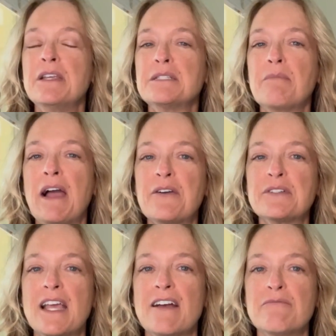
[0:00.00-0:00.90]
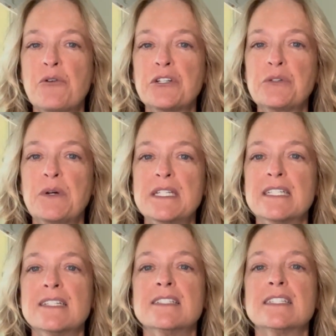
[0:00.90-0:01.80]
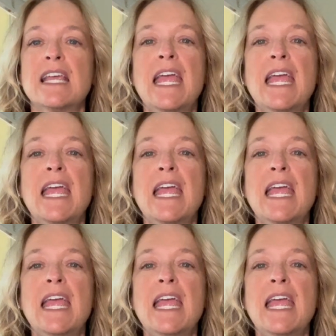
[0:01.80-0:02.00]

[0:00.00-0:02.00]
means buyers have more choices